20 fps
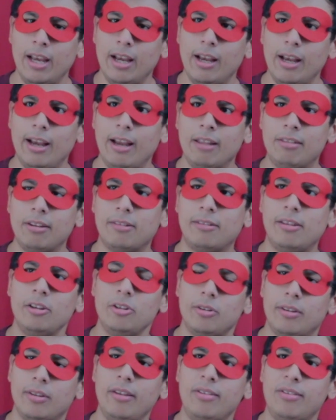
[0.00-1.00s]
it's like
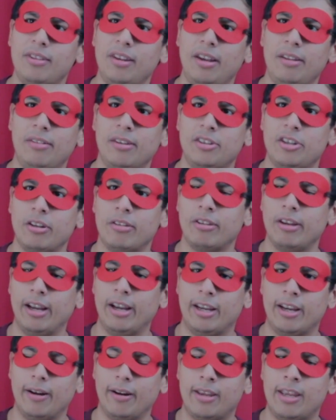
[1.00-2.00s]
this season just
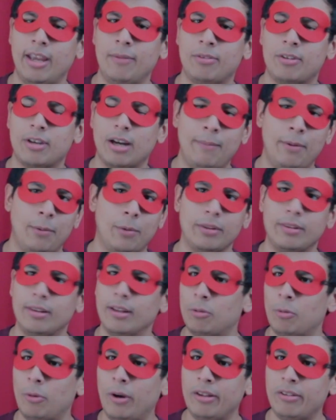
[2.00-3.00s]
like keeps coming with the
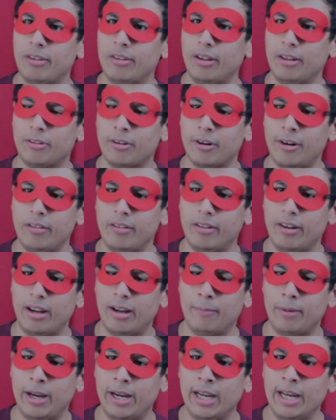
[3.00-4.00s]
twists and turns. And
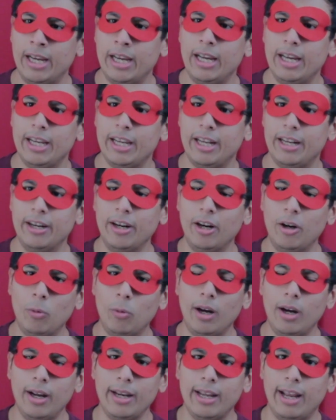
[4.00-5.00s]
I'm like, you know
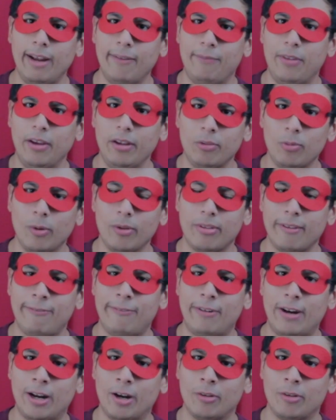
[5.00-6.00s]
what? If this was the
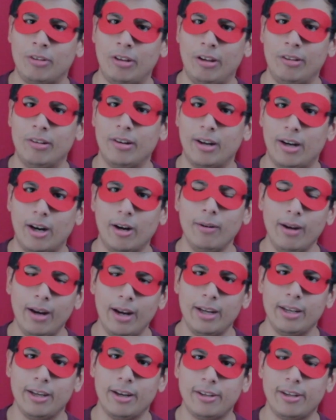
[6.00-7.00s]
final season, all
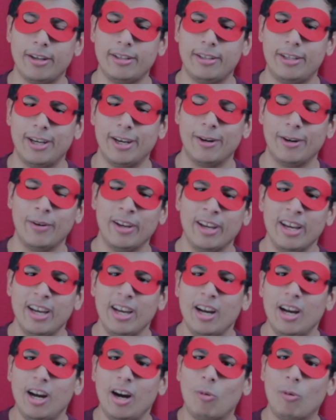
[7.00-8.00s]
right, you're doing
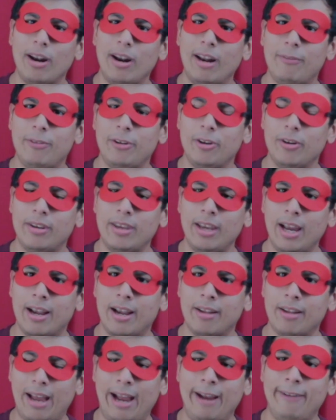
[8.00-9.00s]
whatever you can.
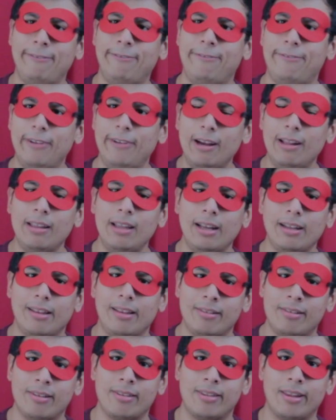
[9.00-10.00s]
Because I feel like
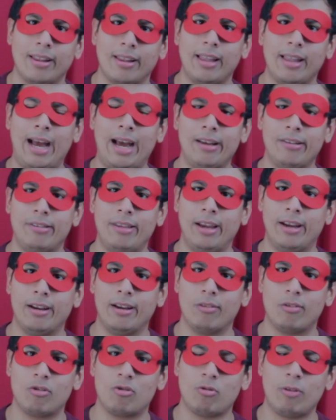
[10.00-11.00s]
this is the last they
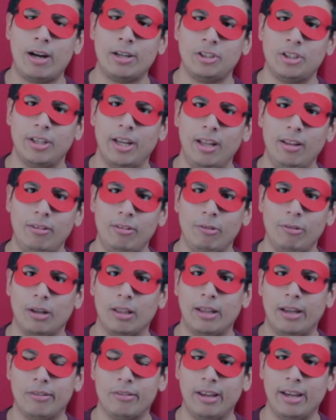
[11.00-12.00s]
can stretch it into
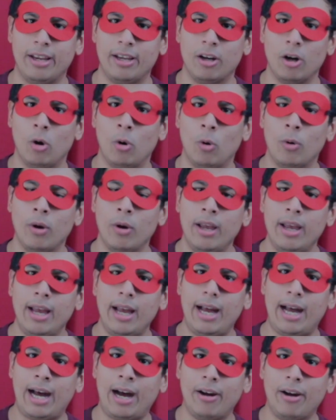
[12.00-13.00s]
unless they go
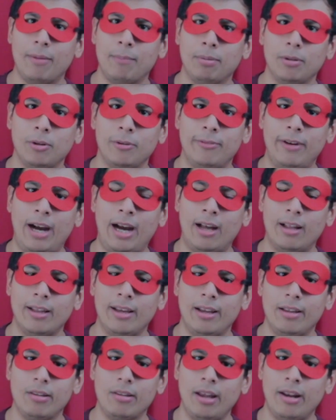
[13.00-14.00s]
out of Blue
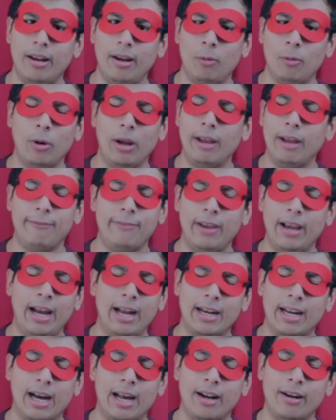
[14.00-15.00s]
Valley. And if they
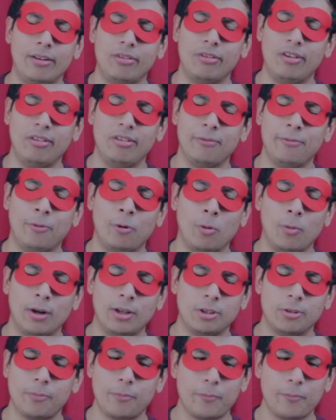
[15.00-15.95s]
had gotten to season 4, which